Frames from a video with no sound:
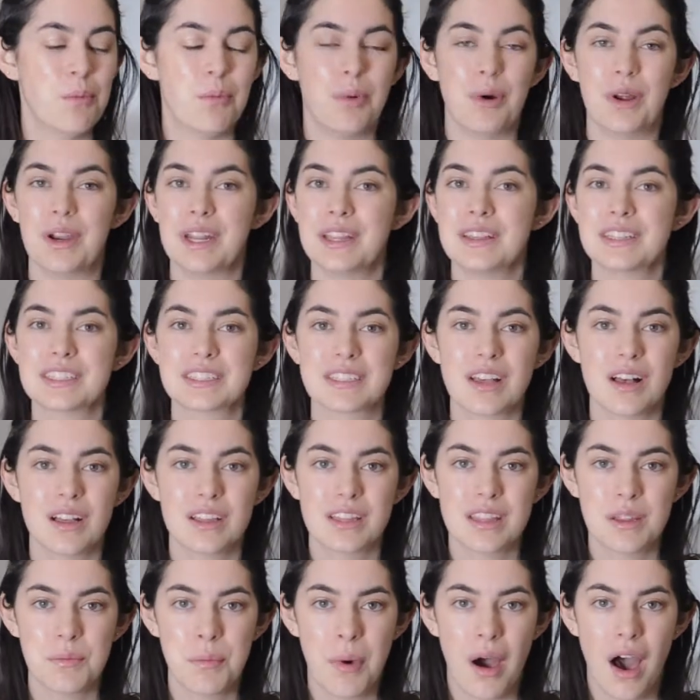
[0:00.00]
putting this all
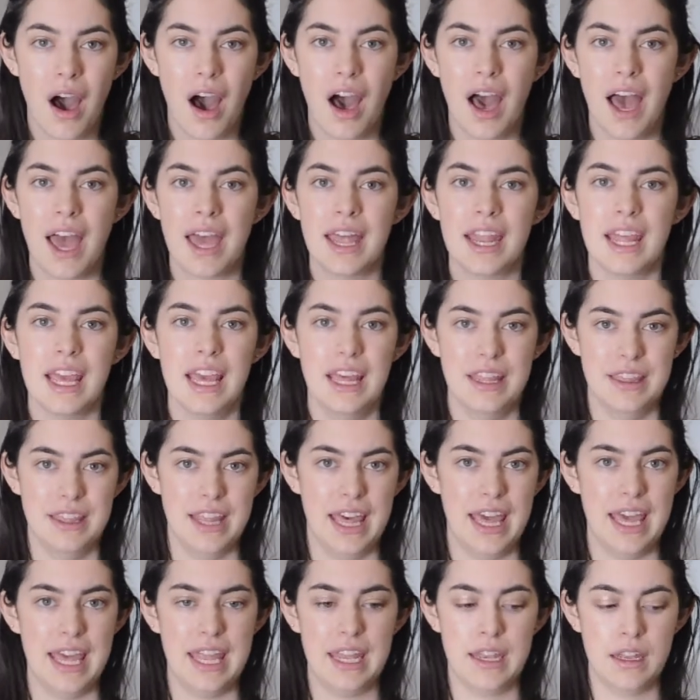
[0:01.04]
in the pot, and
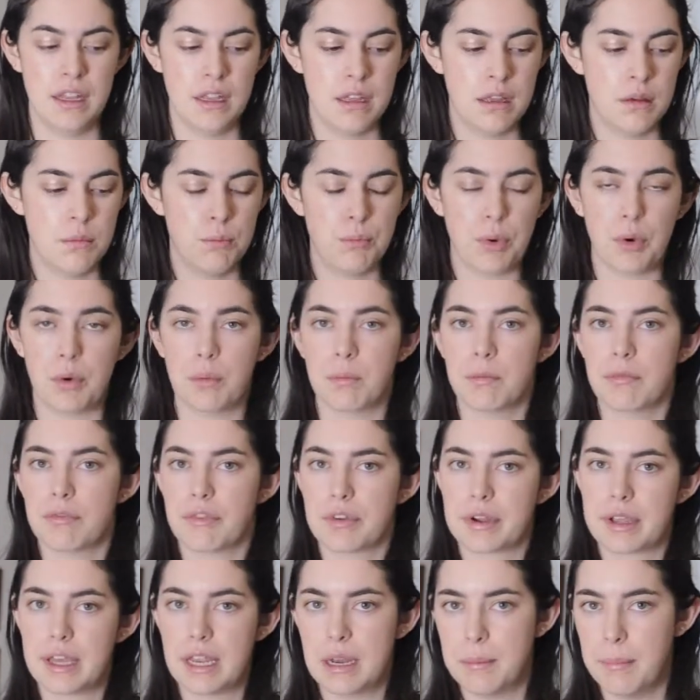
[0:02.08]
then boom,
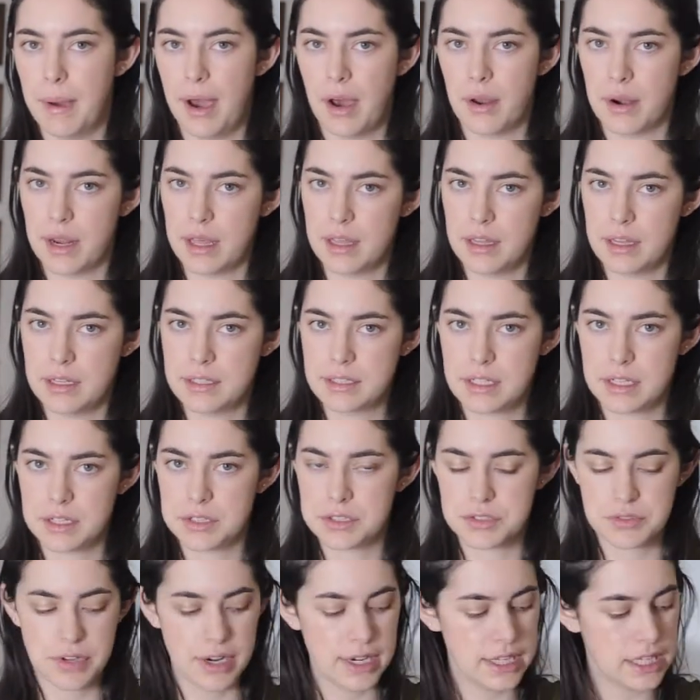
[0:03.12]
forget about it, and
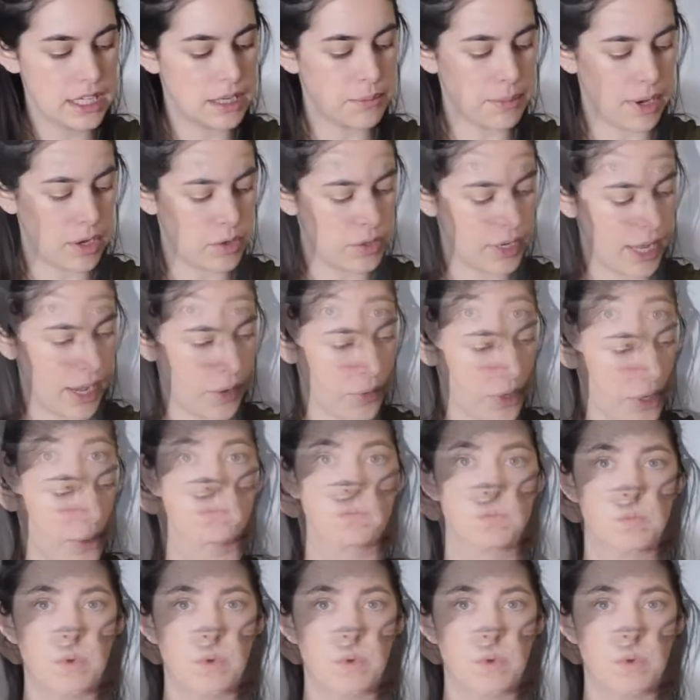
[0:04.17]
dinner's ready in about an hour.